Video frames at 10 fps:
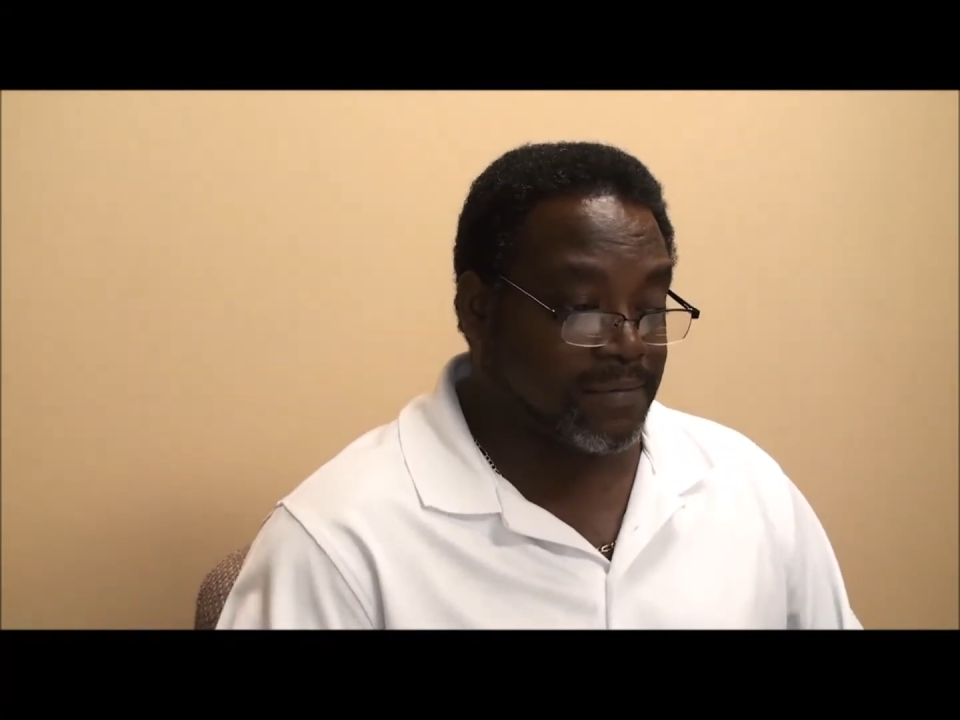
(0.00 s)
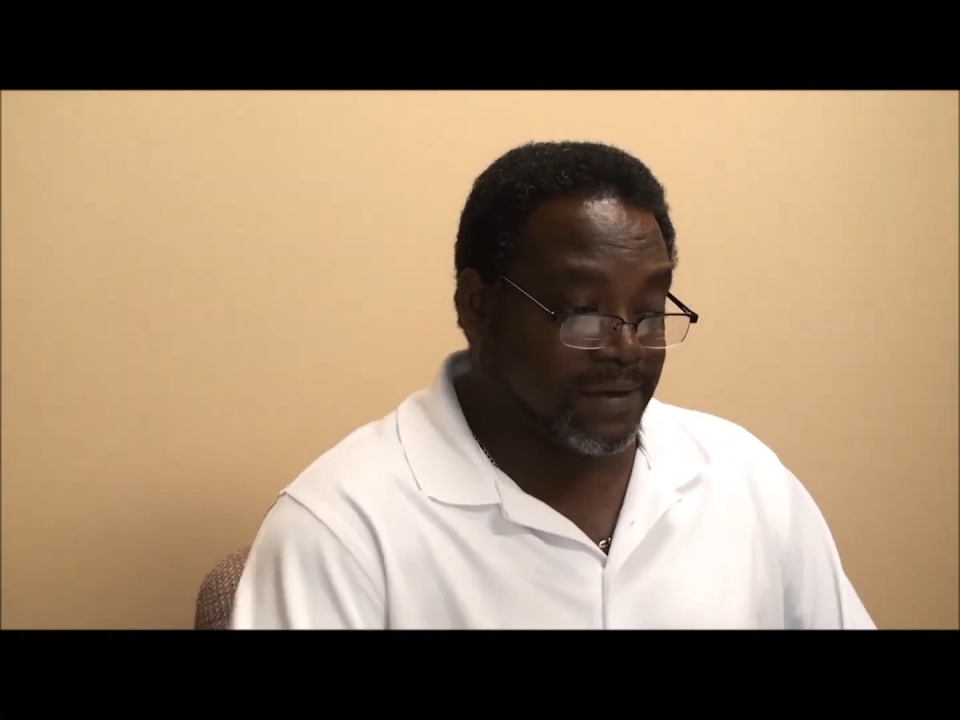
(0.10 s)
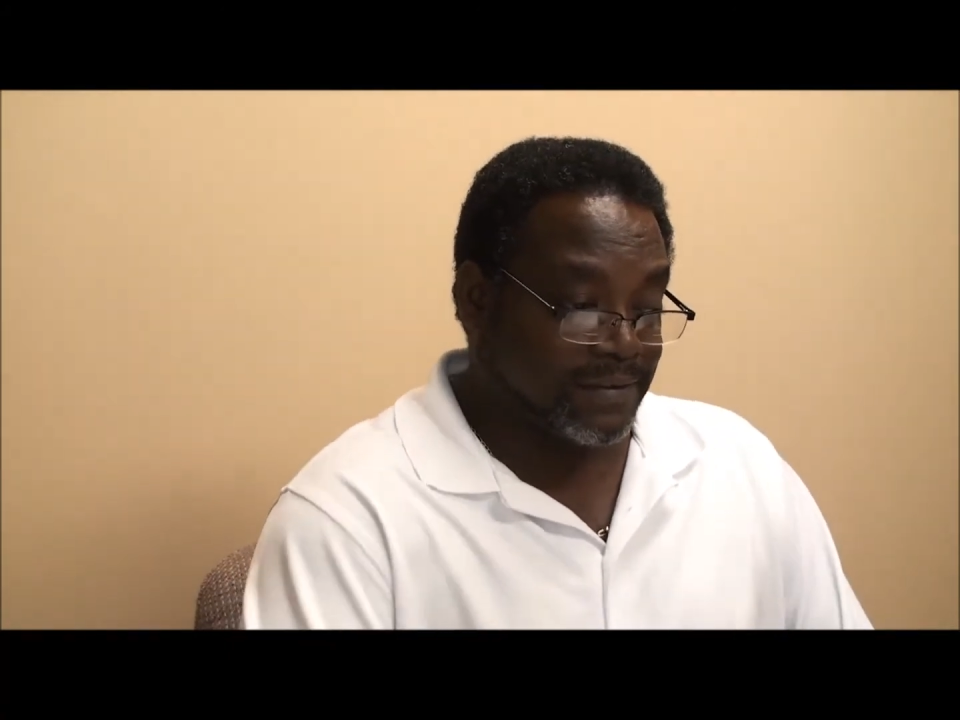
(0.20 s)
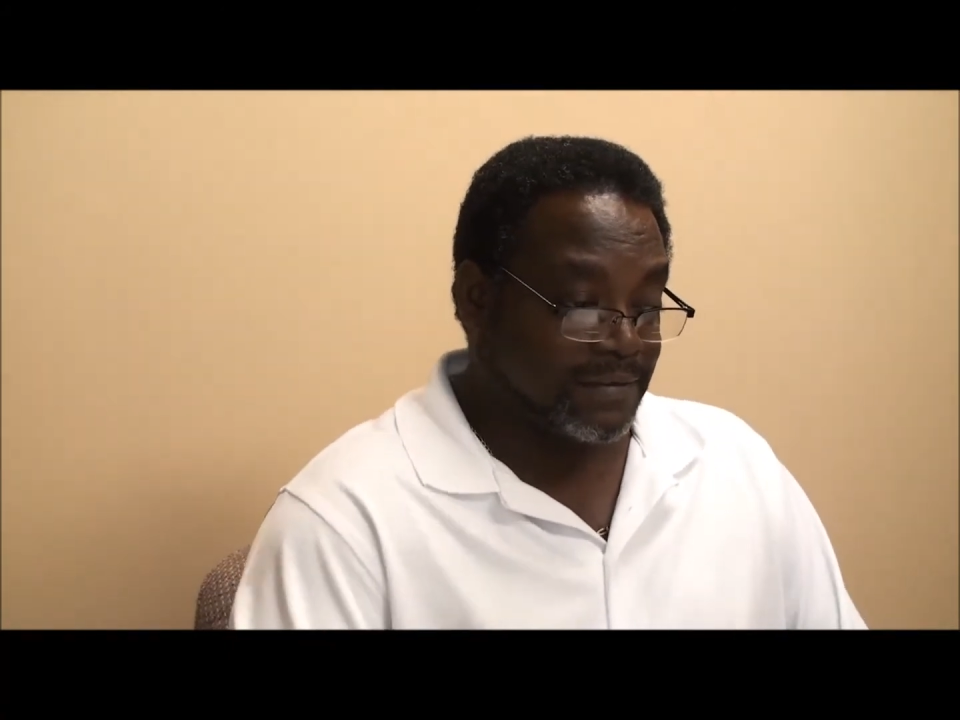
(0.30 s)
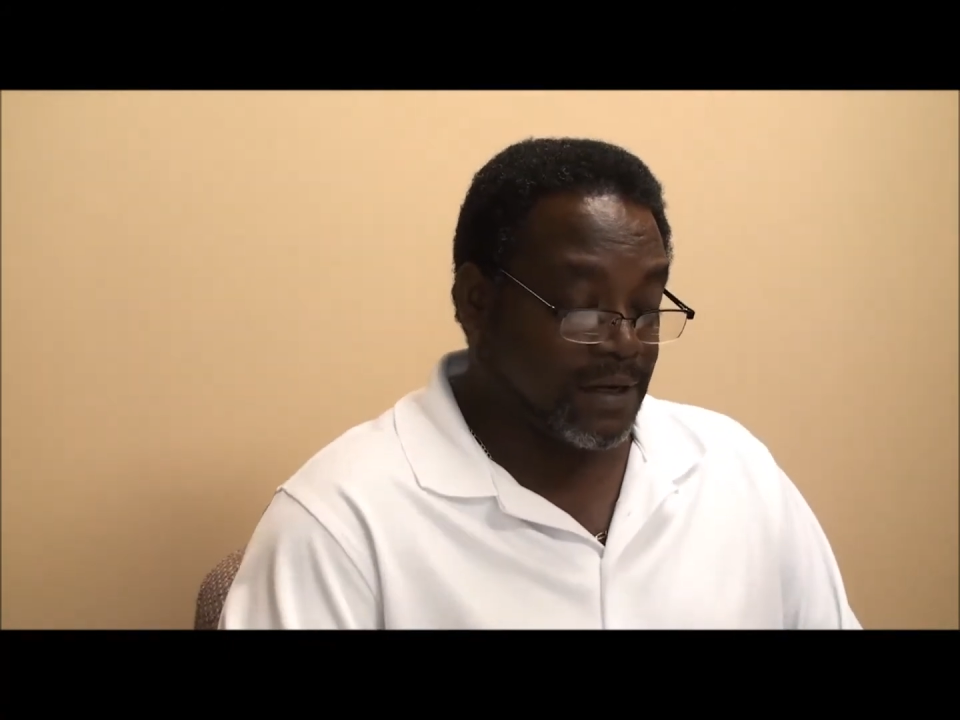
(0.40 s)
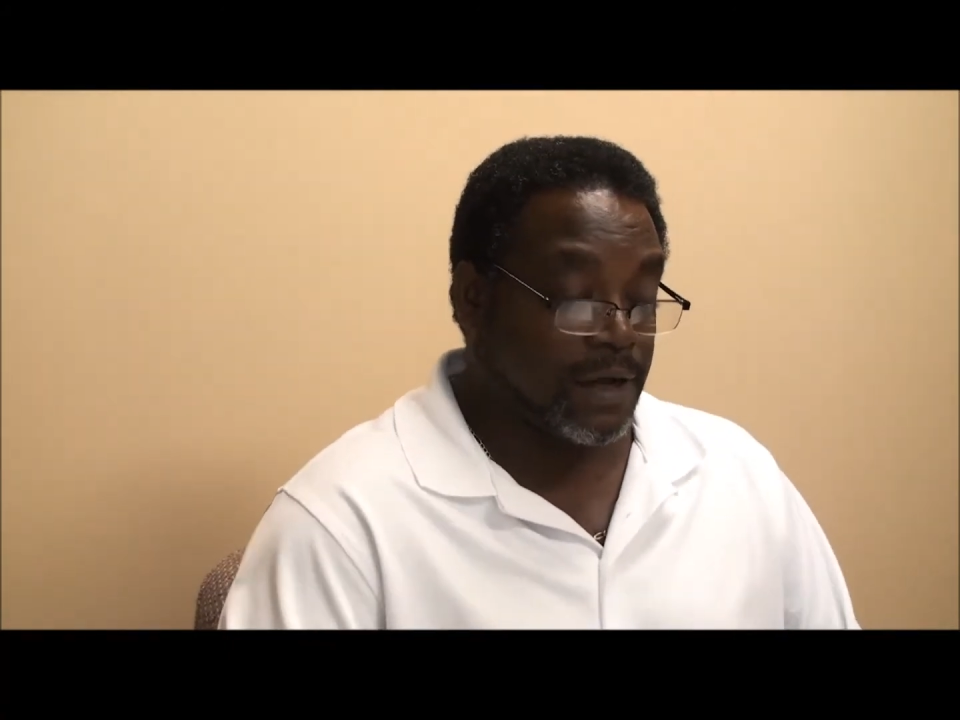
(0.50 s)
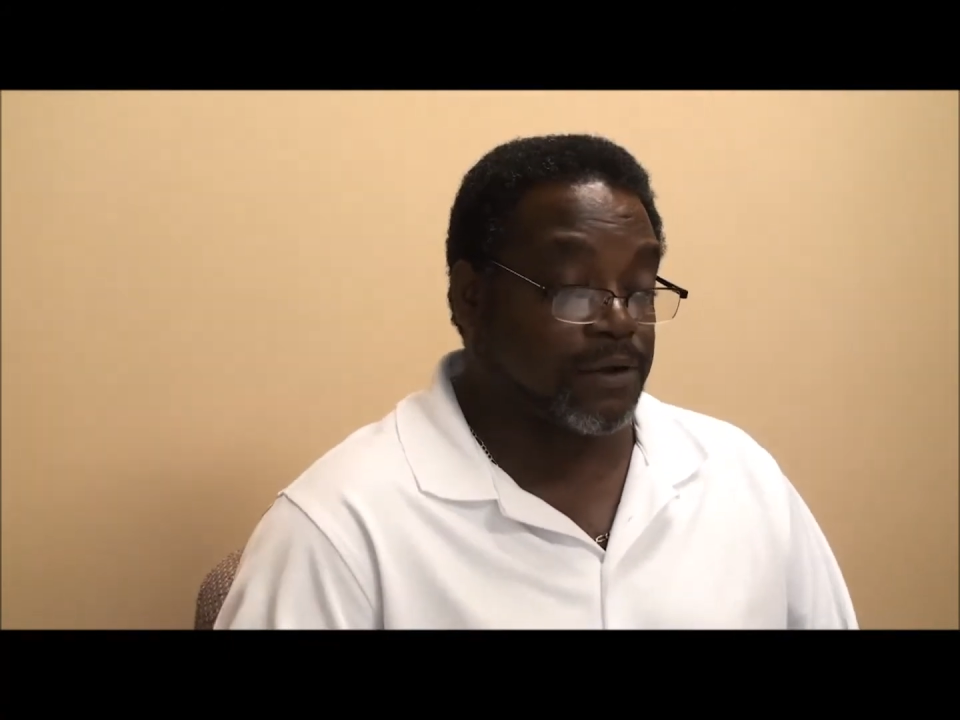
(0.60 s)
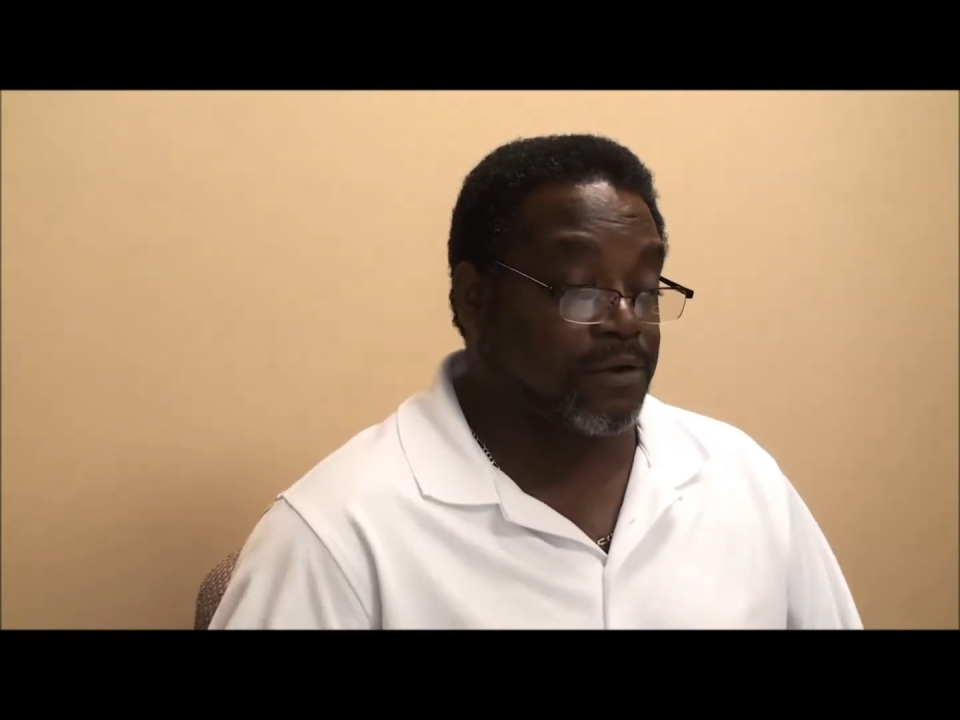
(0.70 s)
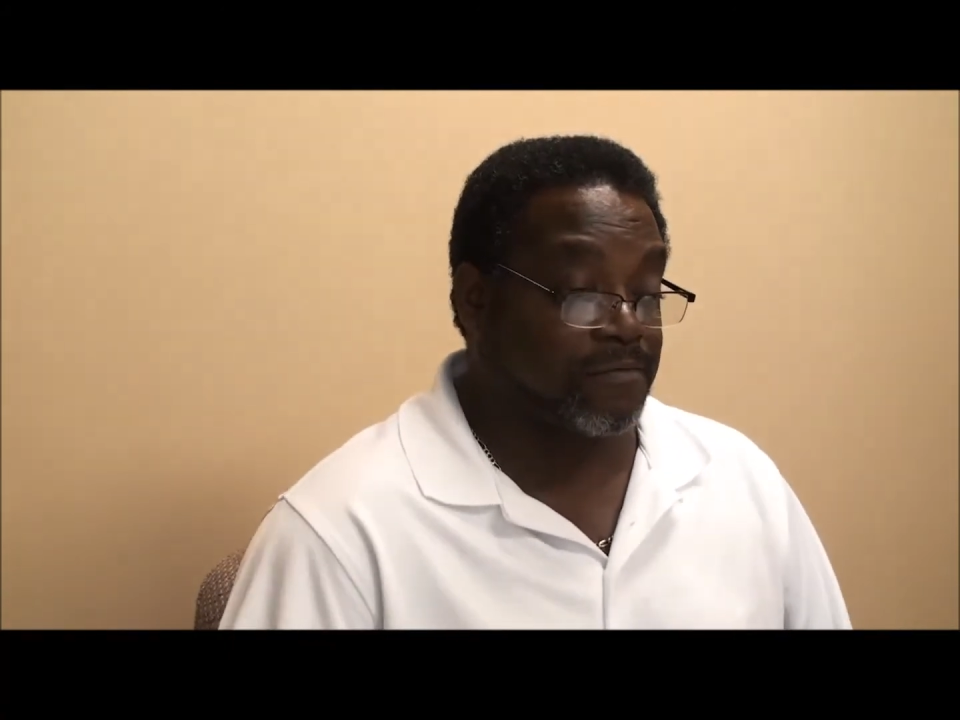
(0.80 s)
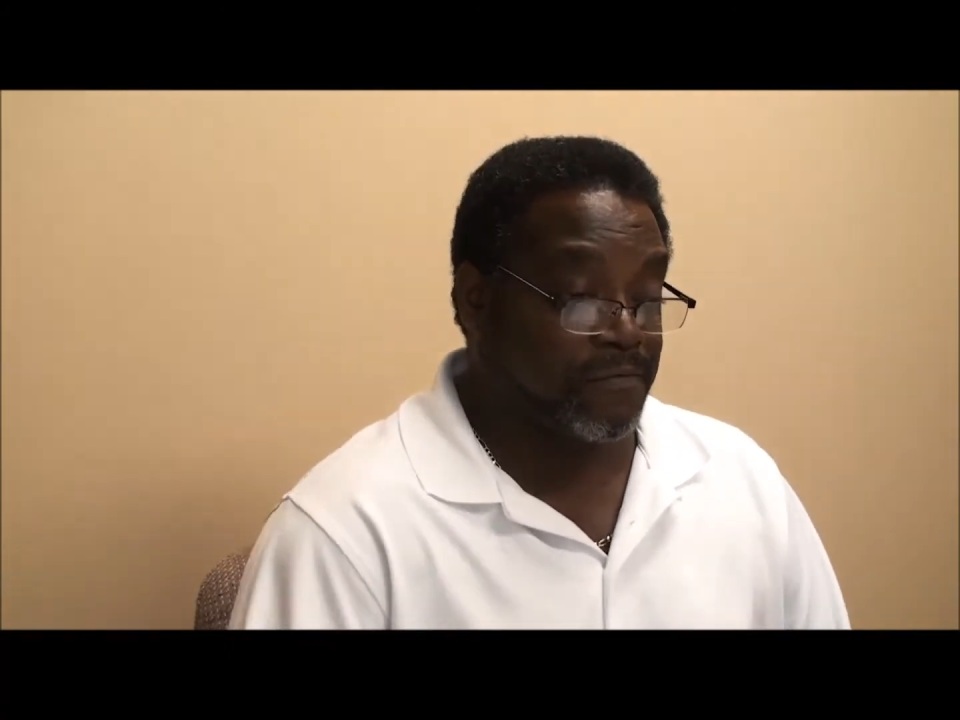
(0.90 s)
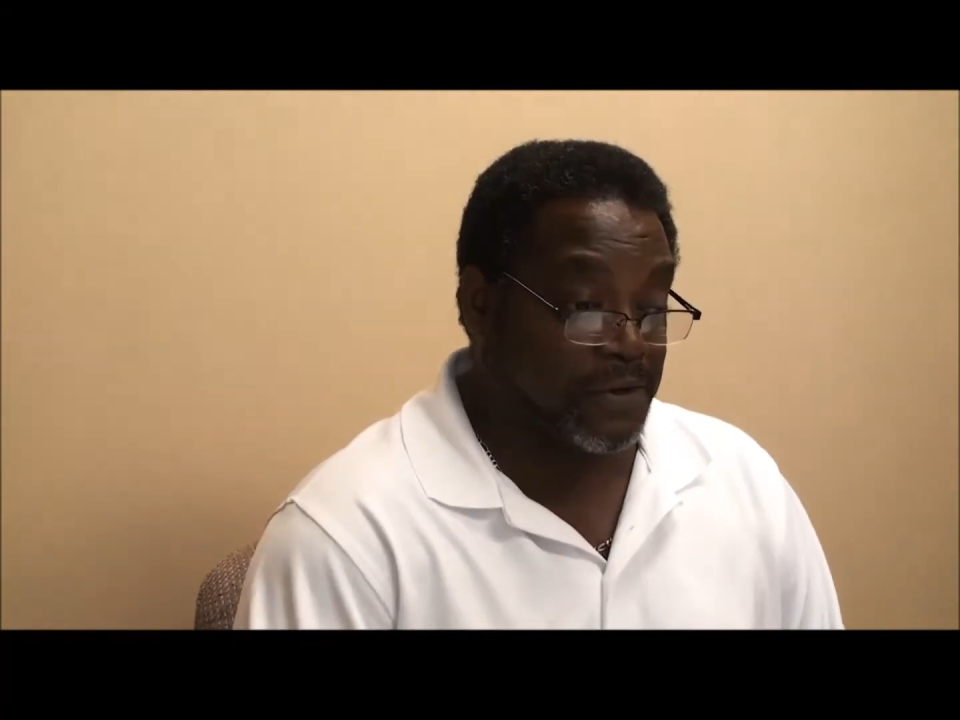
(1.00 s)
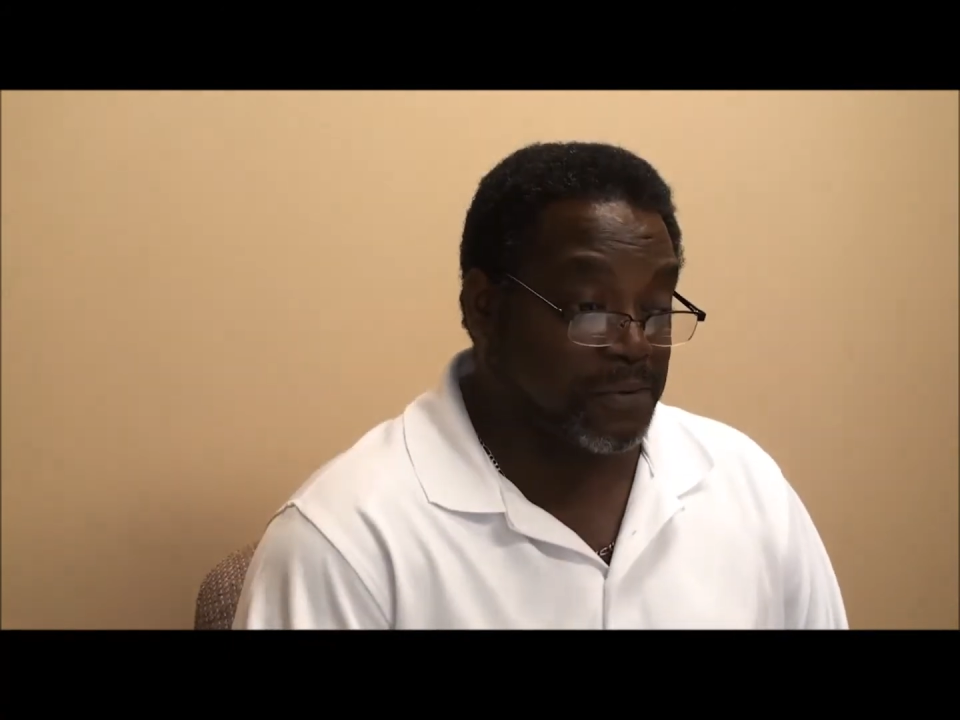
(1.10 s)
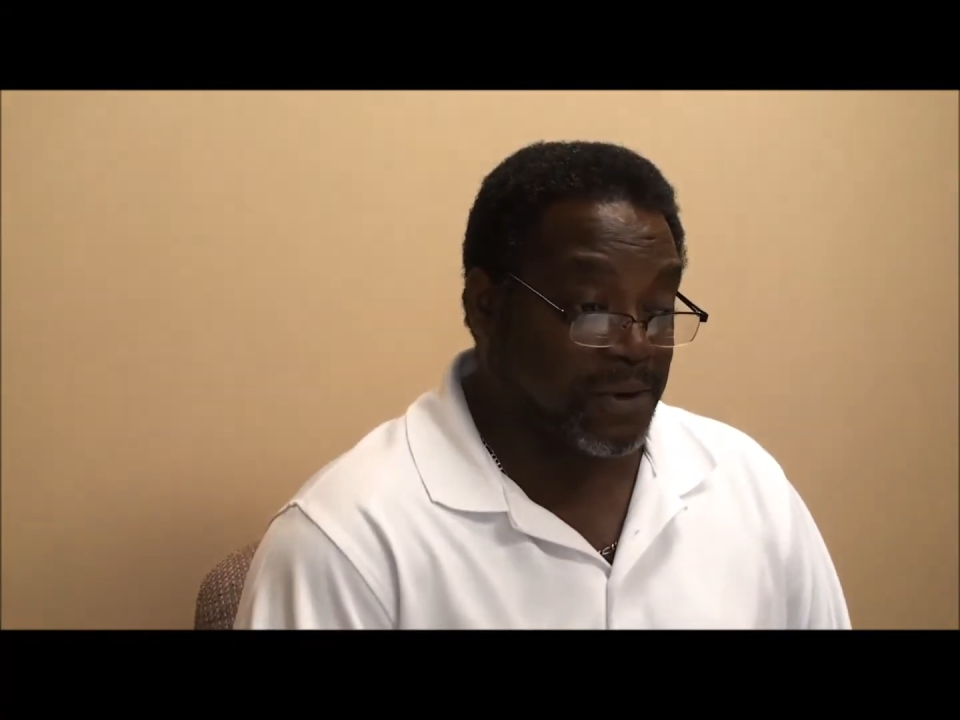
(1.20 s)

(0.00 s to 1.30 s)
my, I couldn't feel